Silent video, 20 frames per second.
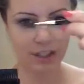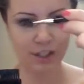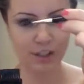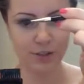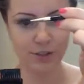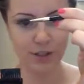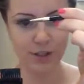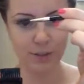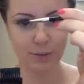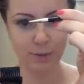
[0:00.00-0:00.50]
can
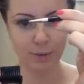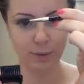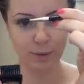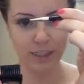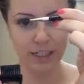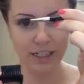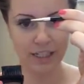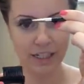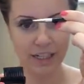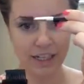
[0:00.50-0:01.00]
use a
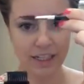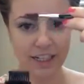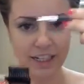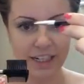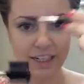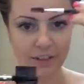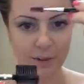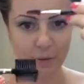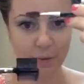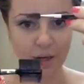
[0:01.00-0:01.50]
spoolie,
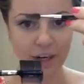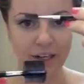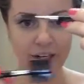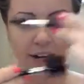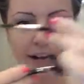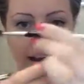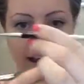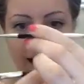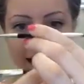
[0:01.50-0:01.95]
either one.